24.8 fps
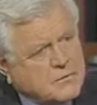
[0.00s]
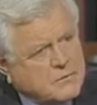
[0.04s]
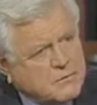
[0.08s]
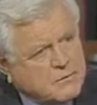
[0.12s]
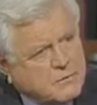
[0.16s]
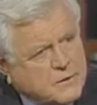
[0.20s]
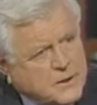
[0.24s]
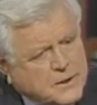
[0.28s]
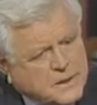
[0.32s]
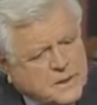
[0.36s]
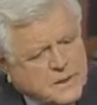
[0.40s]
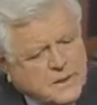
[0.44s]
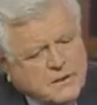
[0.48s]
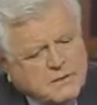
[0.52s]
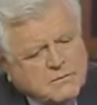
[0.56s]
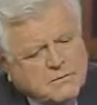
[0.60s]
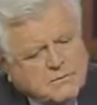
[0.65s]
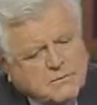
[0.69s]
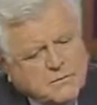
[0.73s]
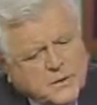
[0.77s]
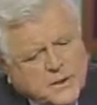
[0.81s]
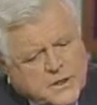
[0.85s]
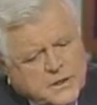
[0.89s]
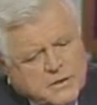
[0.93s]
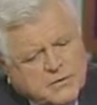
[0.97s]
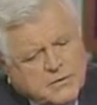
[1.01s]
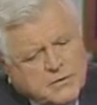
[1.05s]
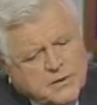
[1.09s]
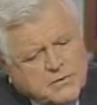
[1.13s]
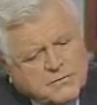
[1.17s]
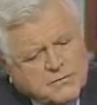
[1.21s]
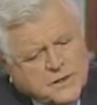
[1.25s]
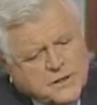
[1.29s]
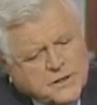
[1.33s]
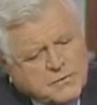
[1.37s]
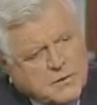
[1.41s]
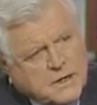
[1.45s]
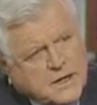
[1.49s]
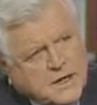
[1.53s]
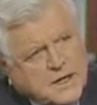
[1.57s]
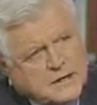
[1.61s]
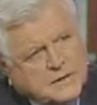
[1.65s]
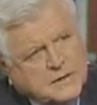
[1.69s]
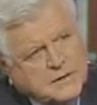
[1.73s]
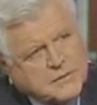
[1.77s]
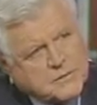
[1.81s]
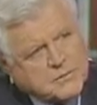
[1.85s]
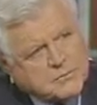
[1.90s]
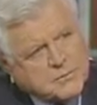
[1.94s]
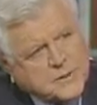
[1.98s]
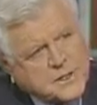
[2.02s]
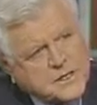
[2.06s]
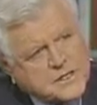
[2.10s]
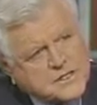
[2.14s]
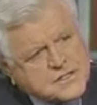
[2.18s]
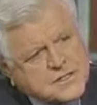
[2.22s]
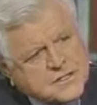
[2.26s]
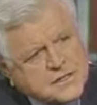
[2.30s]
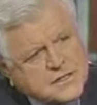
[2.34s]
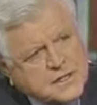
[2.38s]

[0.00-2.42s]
We ought to require that the President